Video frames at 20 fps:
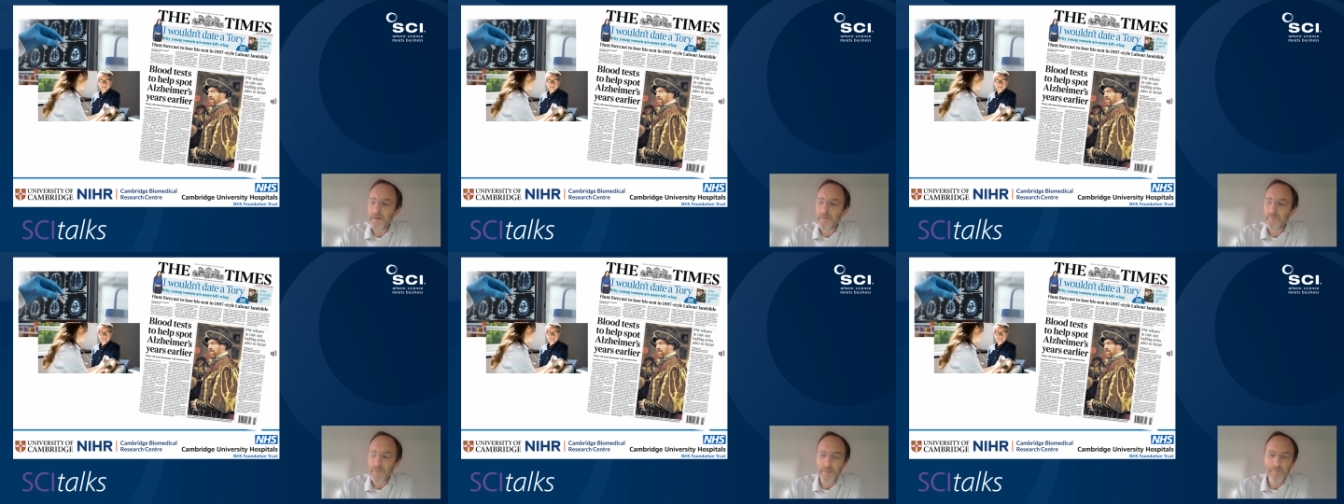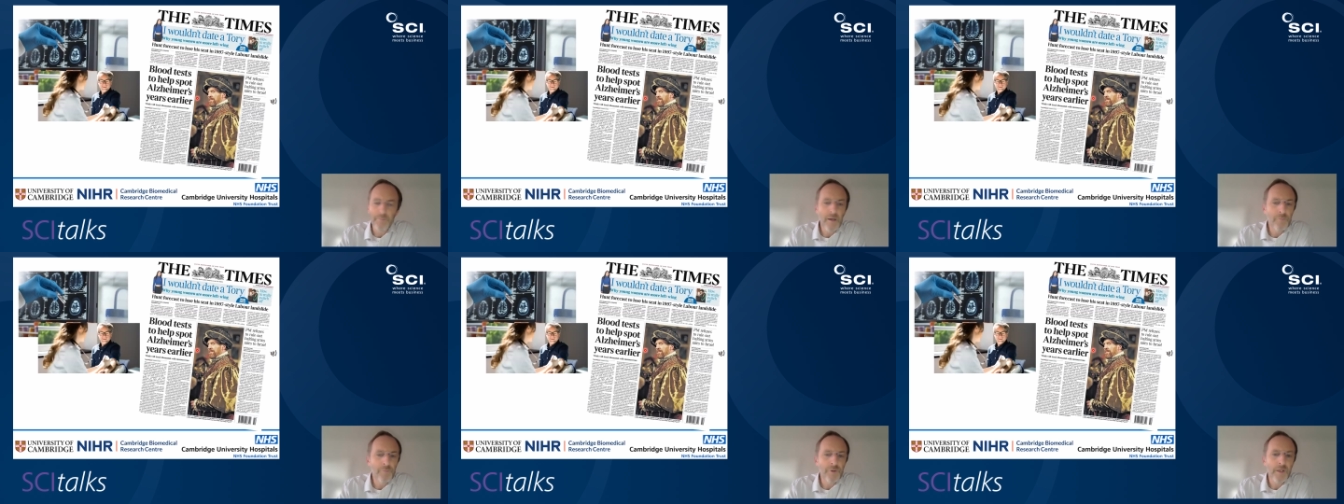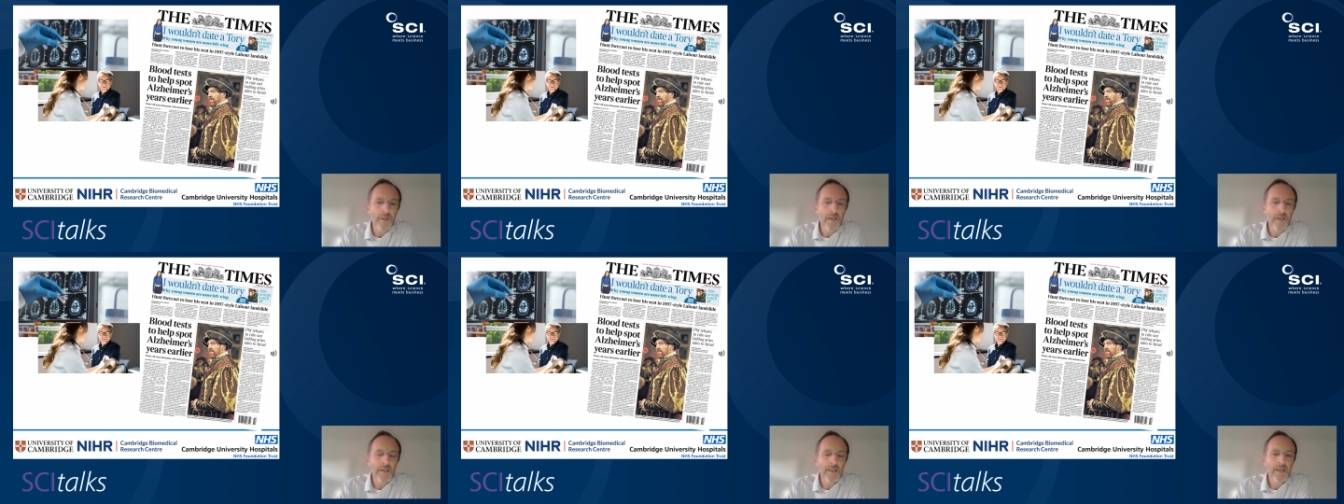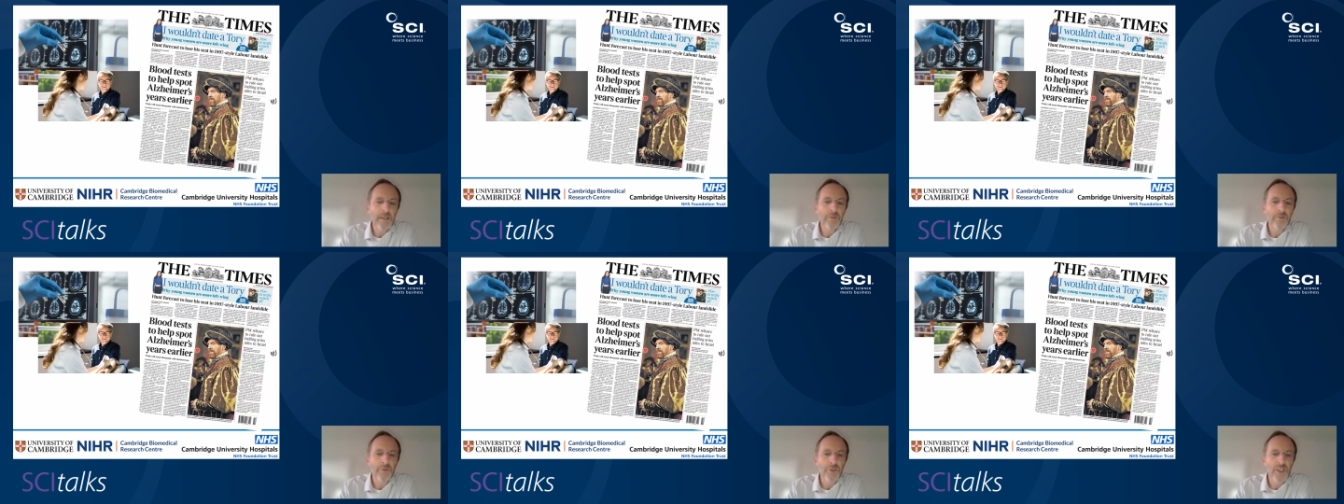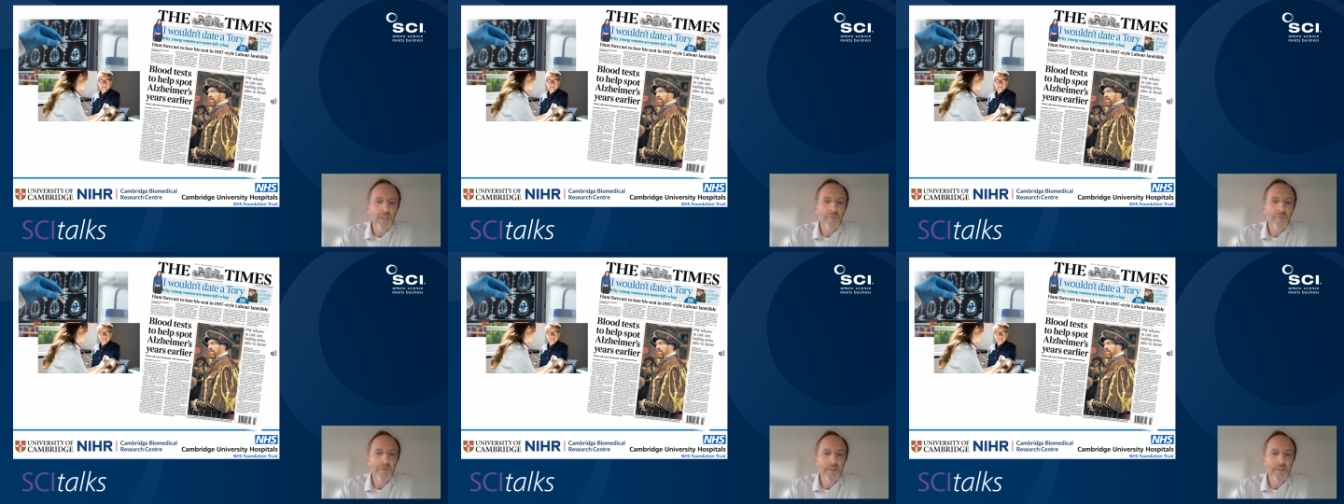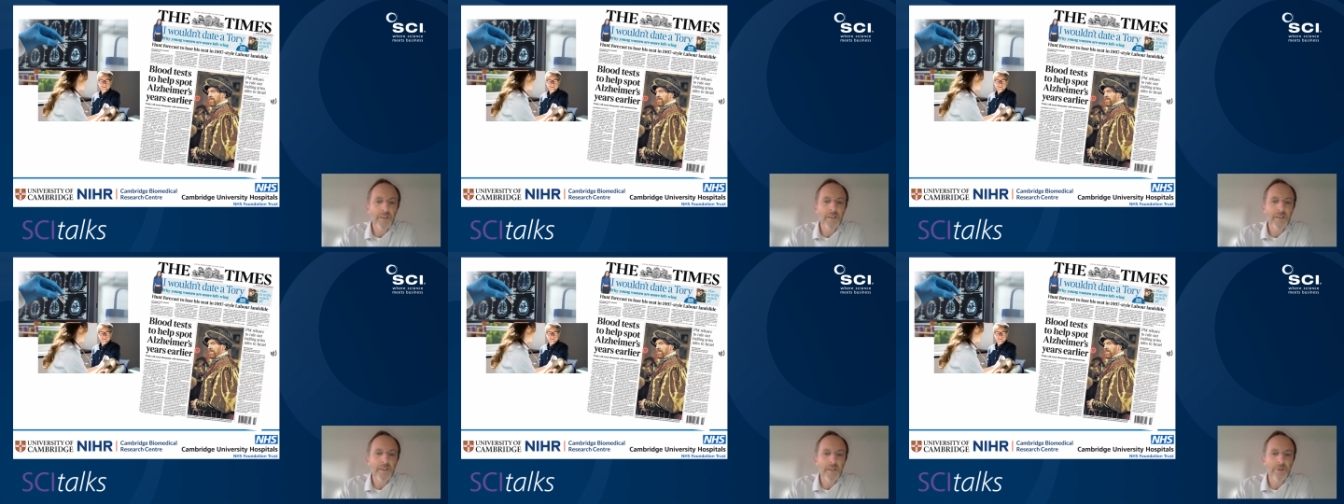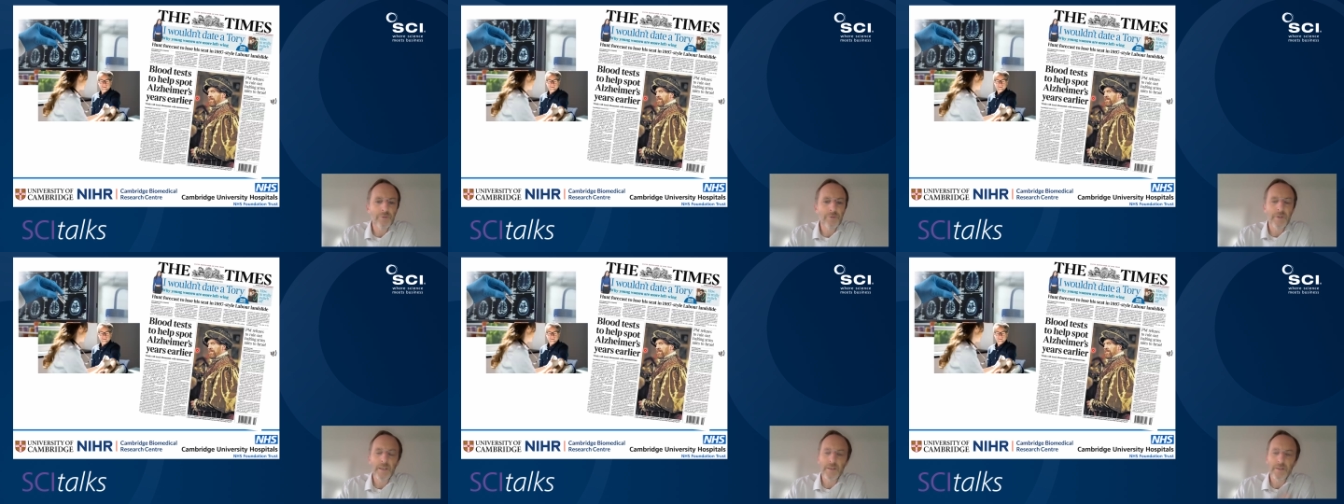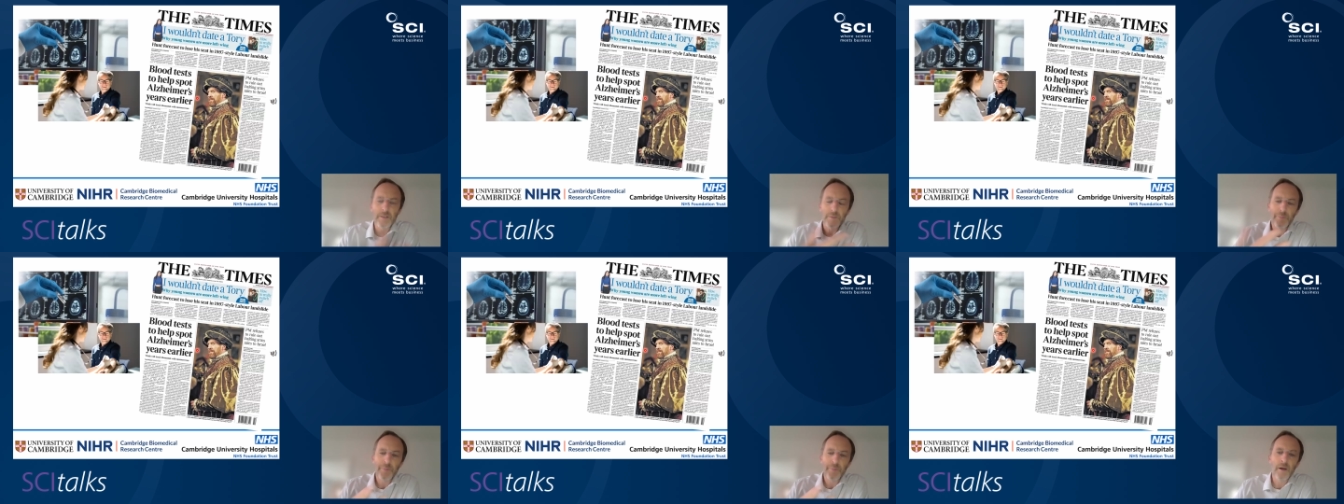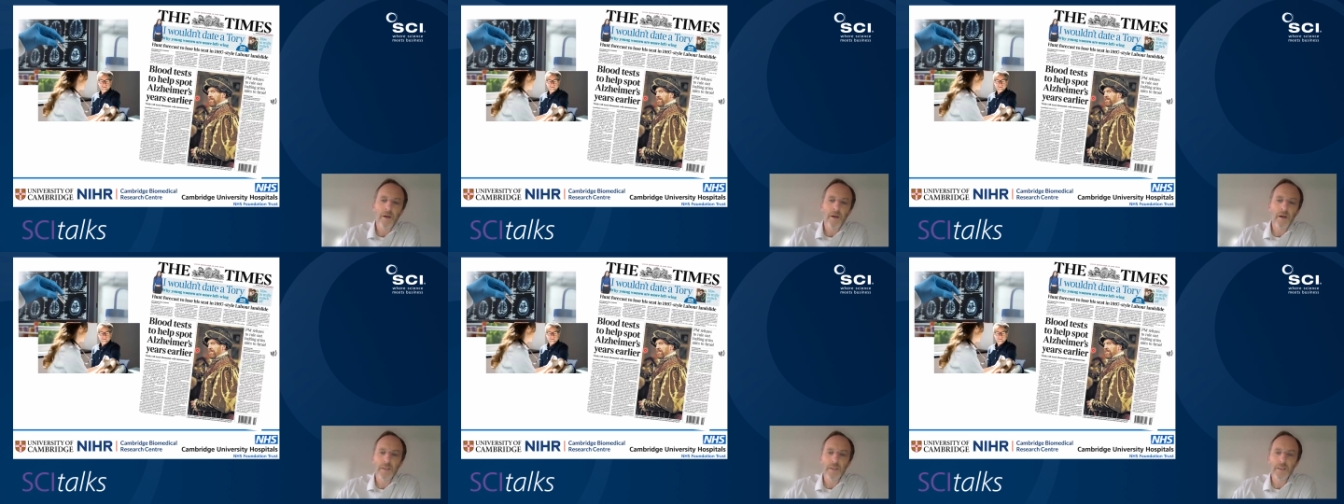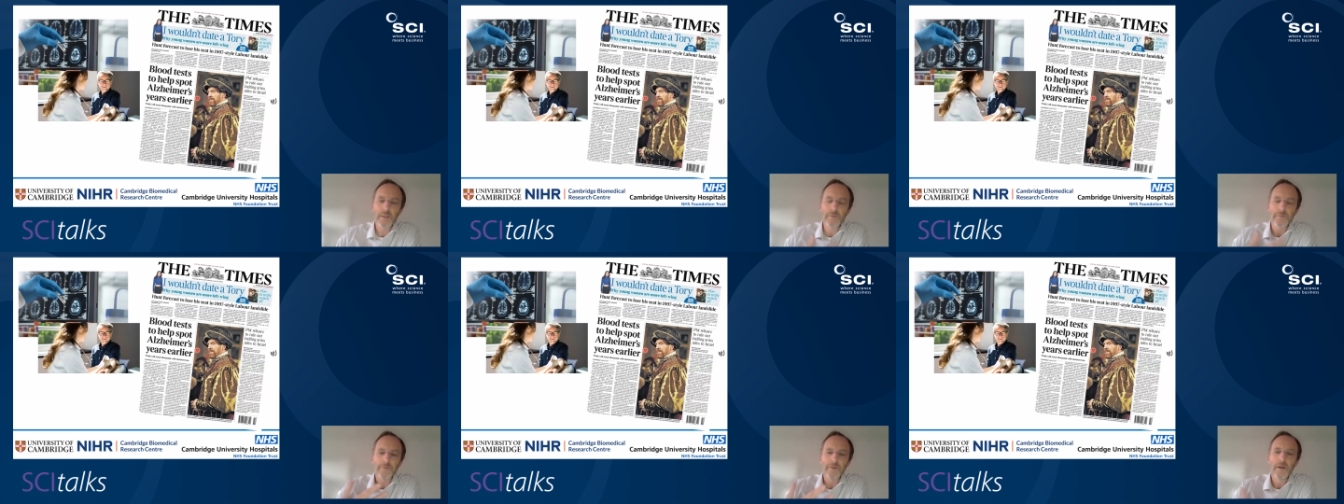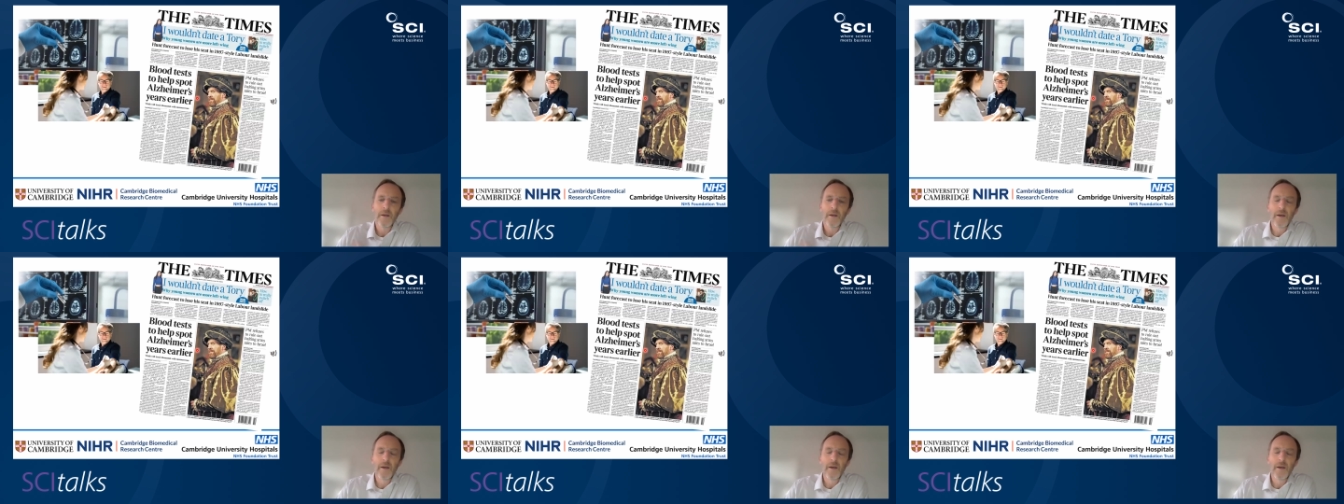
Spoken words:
memory clinics or GP surgeries as part of